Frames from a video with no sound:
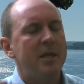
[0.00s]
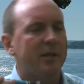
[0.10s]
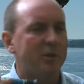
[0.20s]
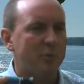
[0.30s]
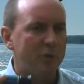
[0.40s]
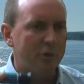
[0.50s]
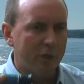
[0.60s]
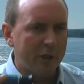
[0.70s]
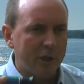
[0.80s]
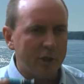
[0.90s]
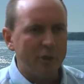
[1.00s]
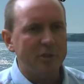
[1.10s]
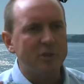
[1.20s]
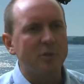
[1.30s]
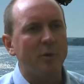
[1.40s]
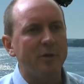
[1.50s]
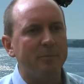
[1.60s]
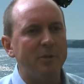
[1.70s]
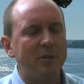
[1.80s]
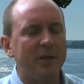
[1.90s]
Because when you look at good soil
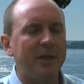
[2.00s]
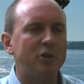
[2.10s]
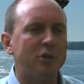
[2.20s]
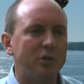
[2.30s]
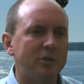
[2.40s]
pH